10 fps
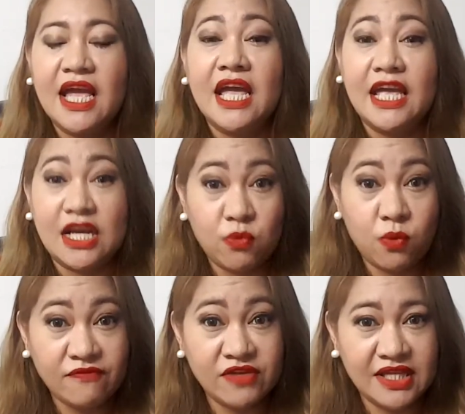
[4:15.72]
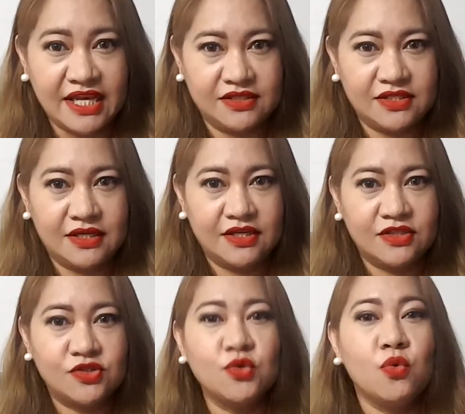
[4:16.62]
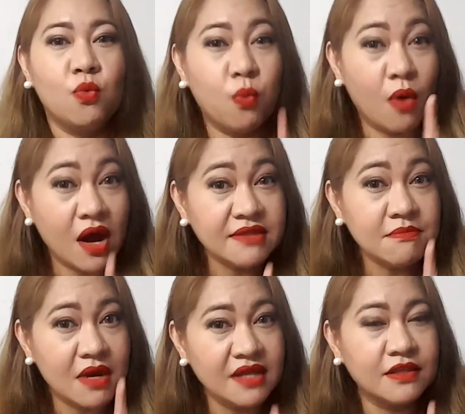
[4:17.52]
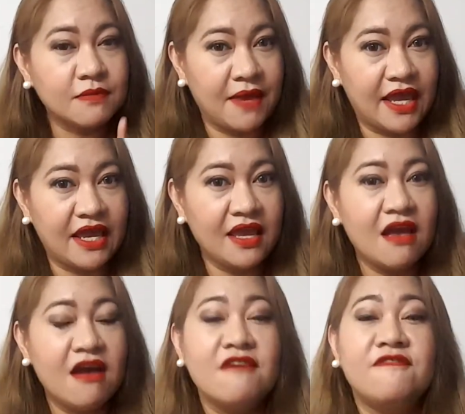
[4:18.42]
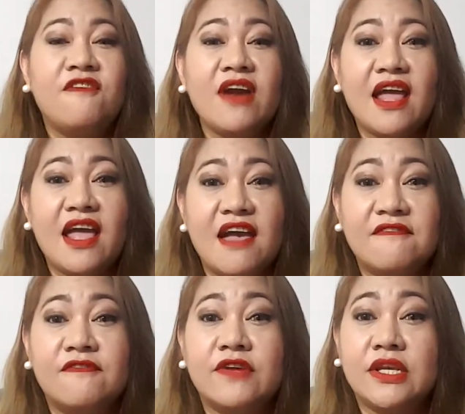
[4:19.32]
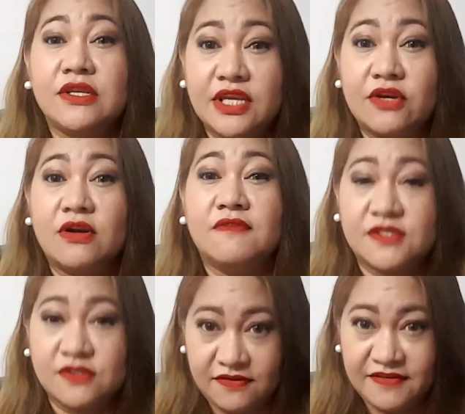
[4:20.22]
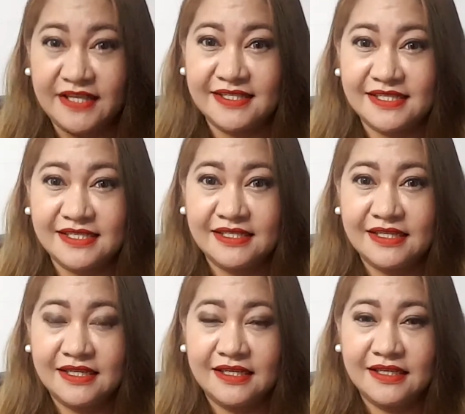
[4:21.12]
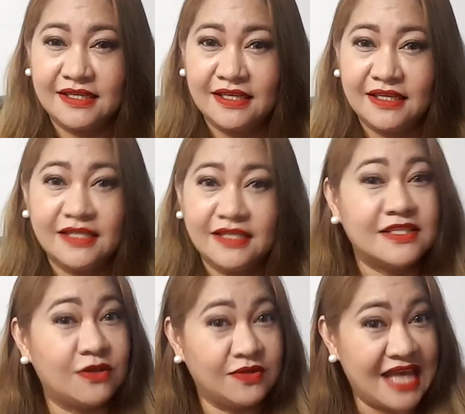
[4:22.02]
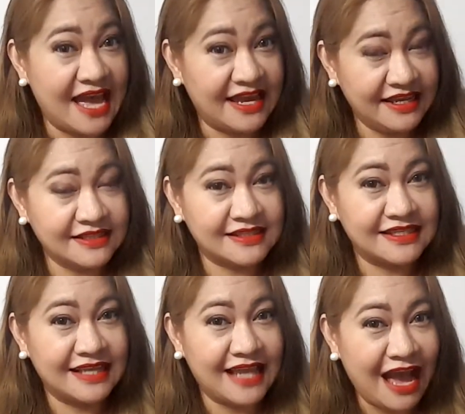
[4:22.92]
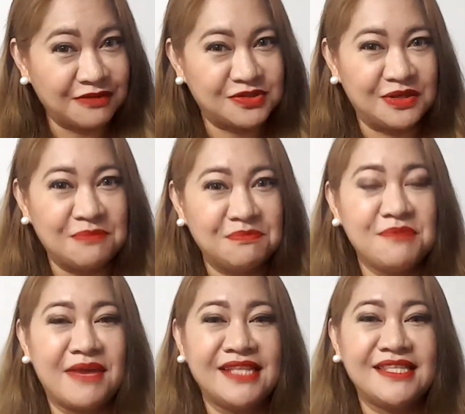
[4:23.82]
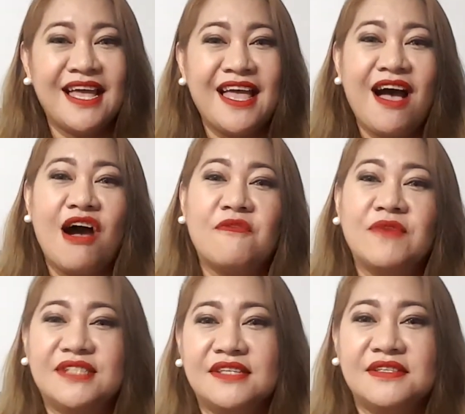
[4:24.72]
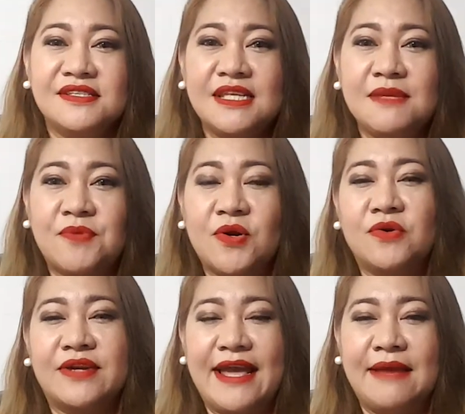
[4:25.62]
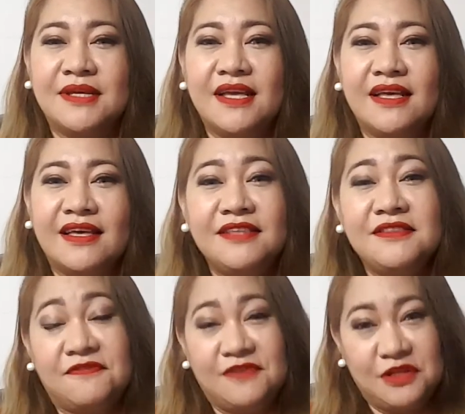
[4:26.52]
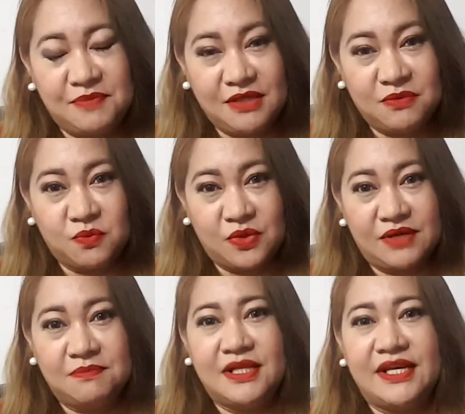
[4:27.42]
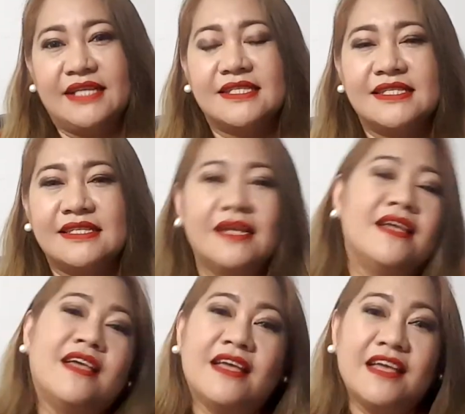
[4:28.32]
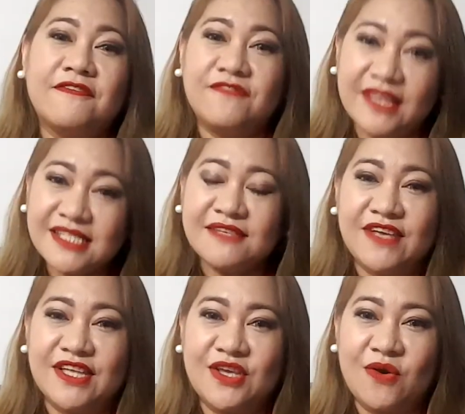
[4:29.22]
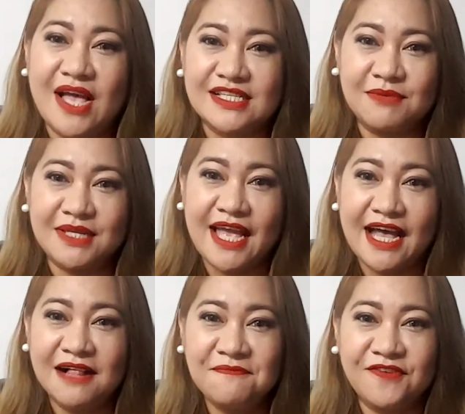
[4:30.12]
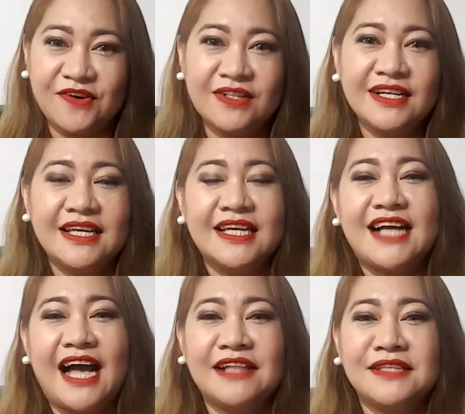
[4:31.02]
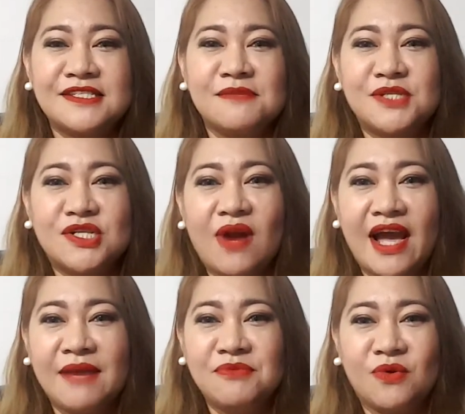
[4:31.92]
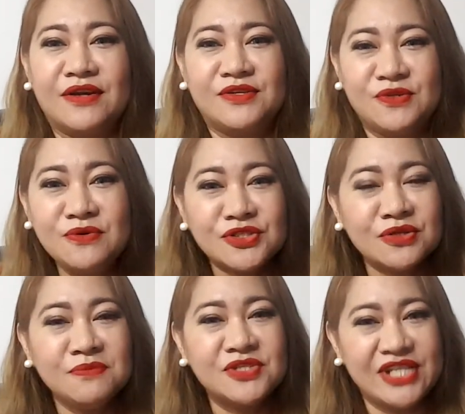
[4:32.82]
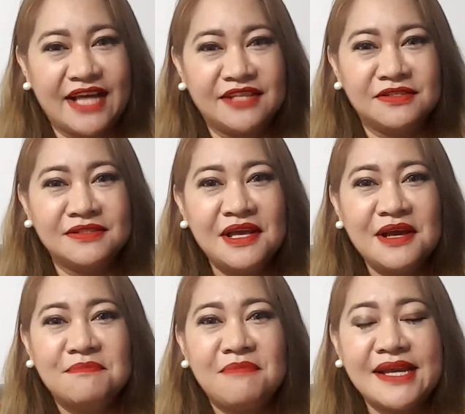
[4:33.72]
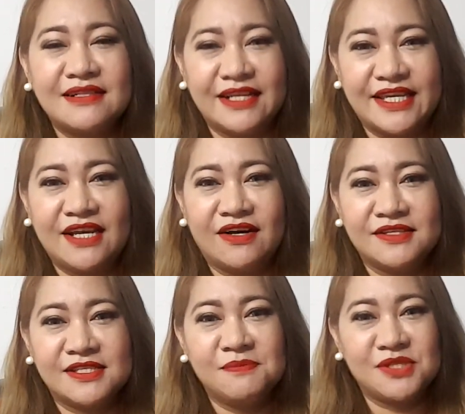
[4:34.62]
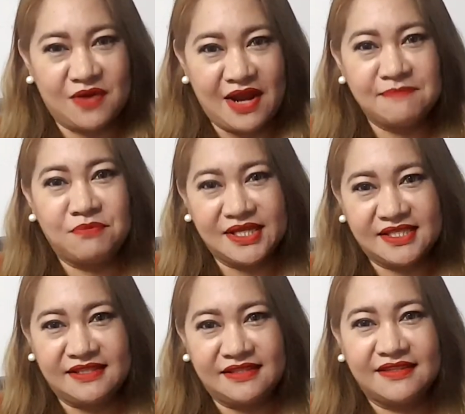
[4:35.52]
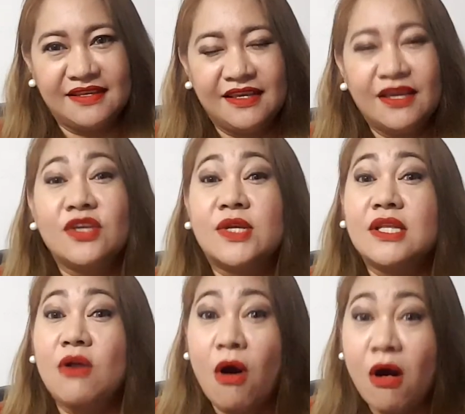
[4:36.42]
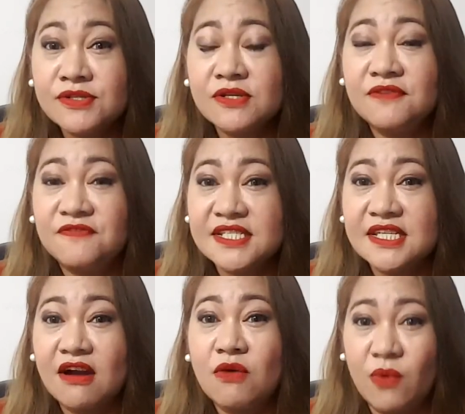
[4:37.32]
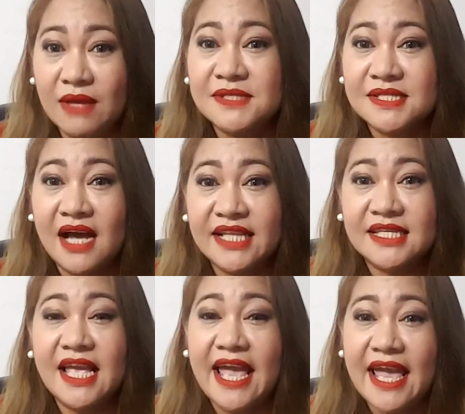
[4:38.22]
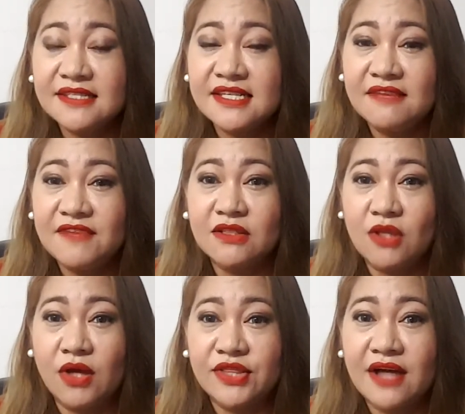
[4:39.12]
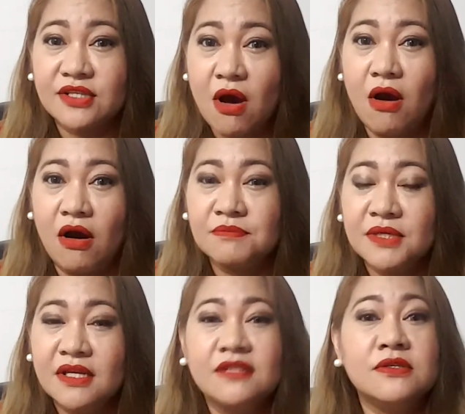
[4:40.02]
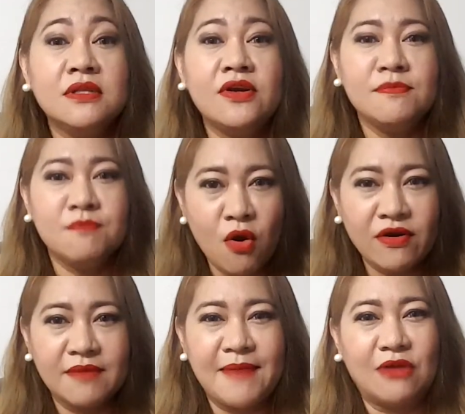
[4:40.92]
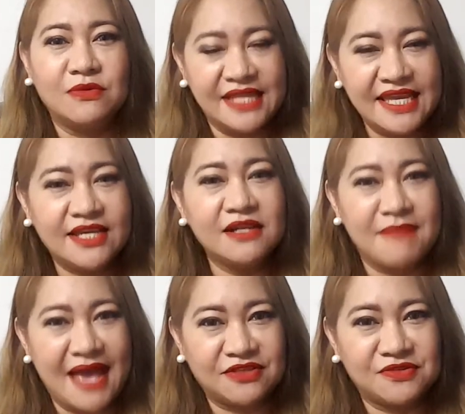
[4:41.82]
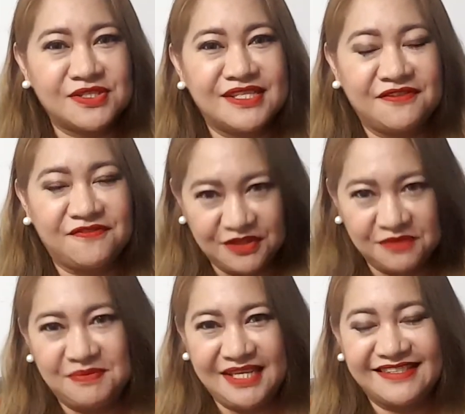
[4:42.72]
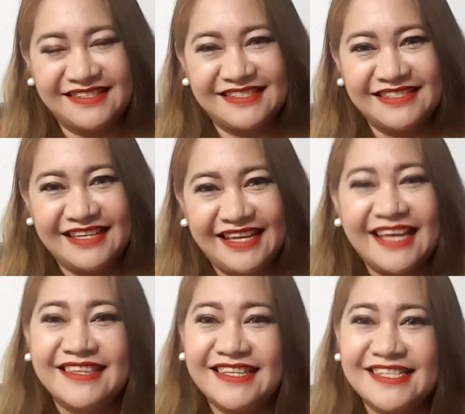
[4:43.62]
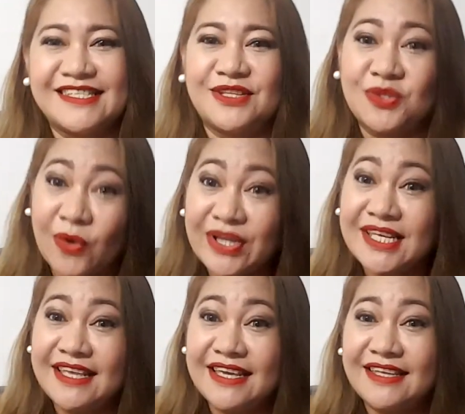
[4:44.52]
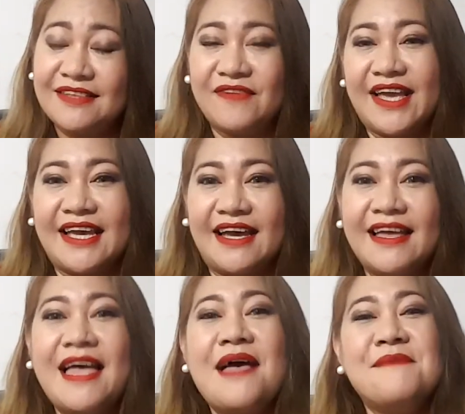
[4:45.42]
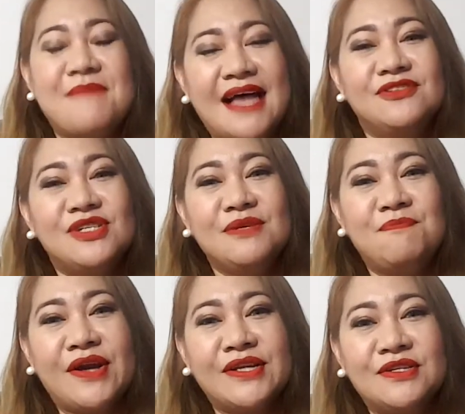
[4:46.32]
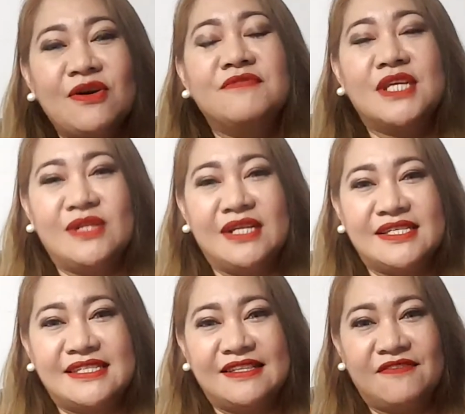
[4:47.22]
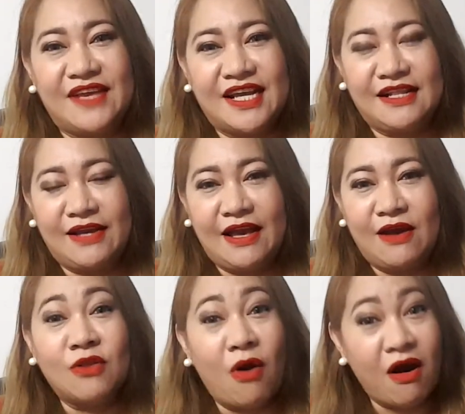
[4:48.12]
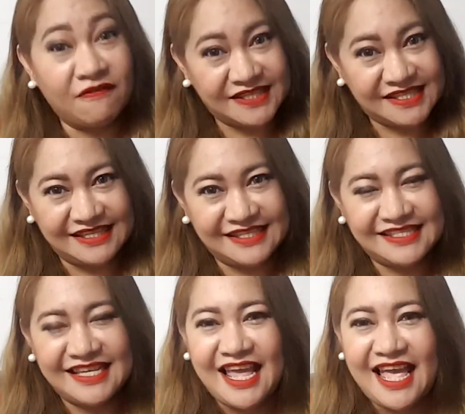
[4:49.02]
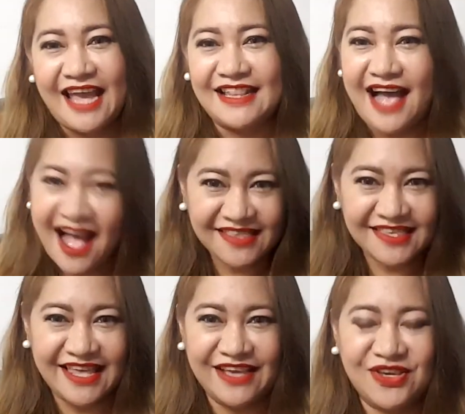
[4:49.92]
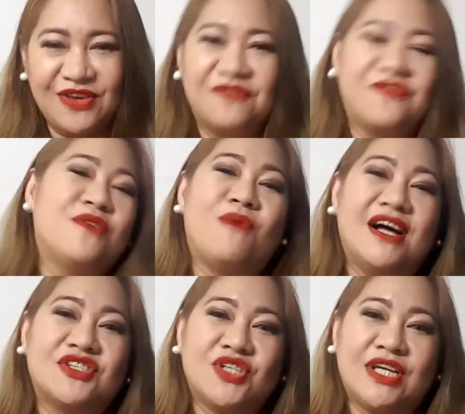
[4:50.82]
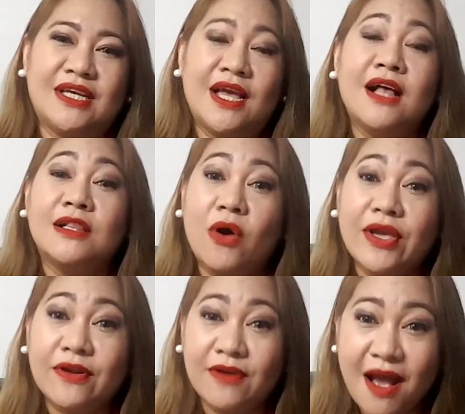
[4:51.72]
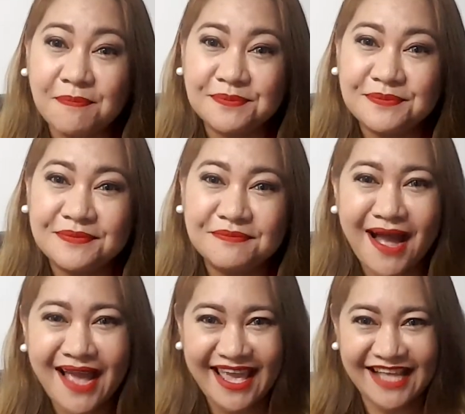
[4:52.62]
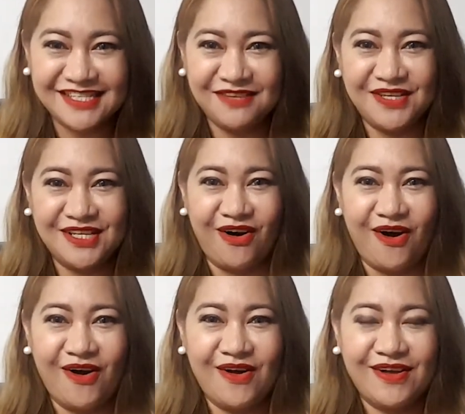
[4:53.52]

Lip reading: equivalent to 1 month pay for every year of service. So that is how to implement a redundancy program in the Philippine workplace. If this video has been helpful, kindly subscribe to our YouTube channel by clicking on the subscribe button. You can also visit our website, ndvlaw.com, to learn more about legal matters in the Philippines. This is Attorney Nikki de Vega, Managing Partner of Nicolas and de Vega Law Offices. And I thank you for watching Lawyer Up by NDV Law.